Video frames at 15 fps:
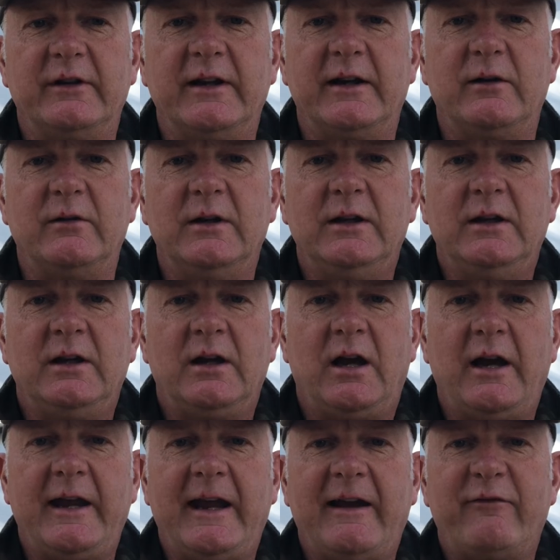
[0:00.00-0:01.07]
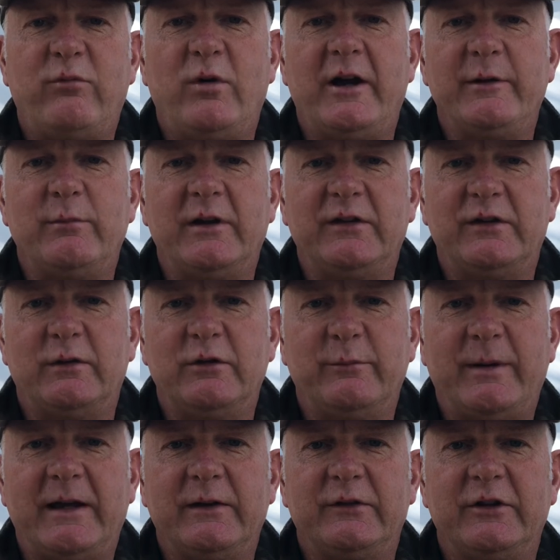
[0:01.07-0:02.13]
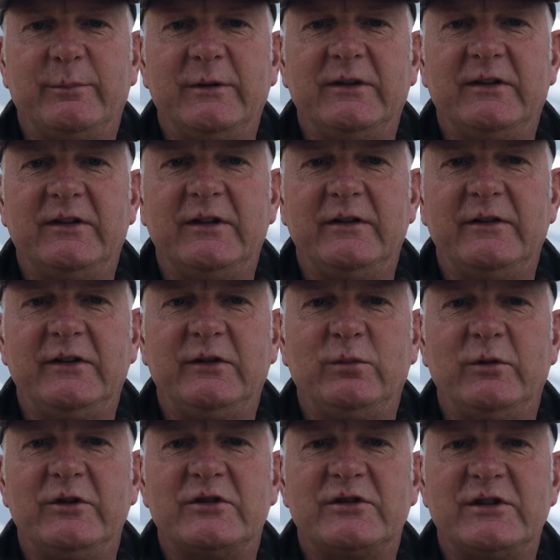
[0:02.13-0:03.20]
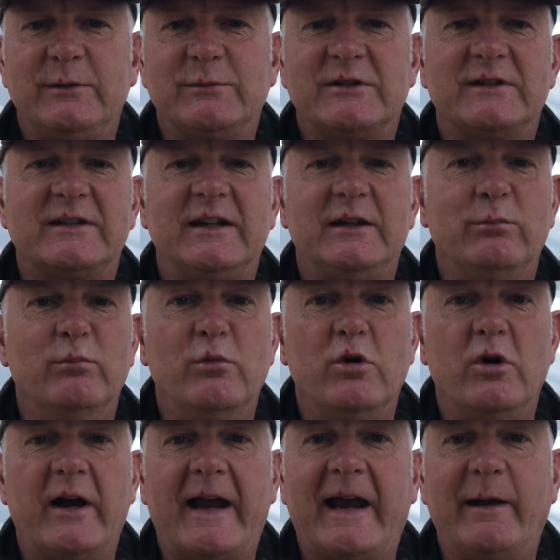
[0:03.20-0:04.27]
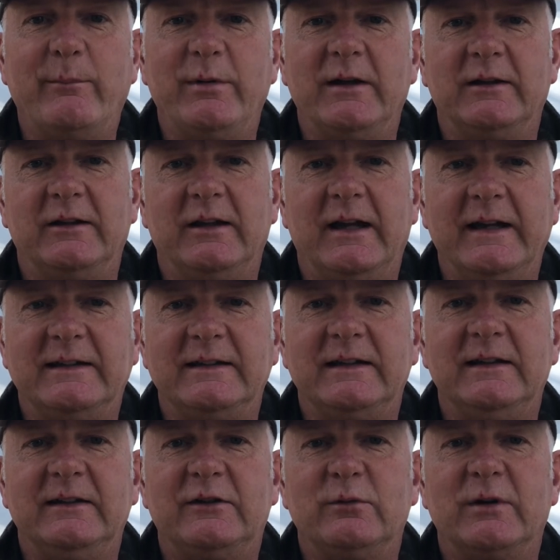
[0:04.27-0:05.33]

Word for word: Now, I have wired my solar panels up in series, which seems to take more ambient light into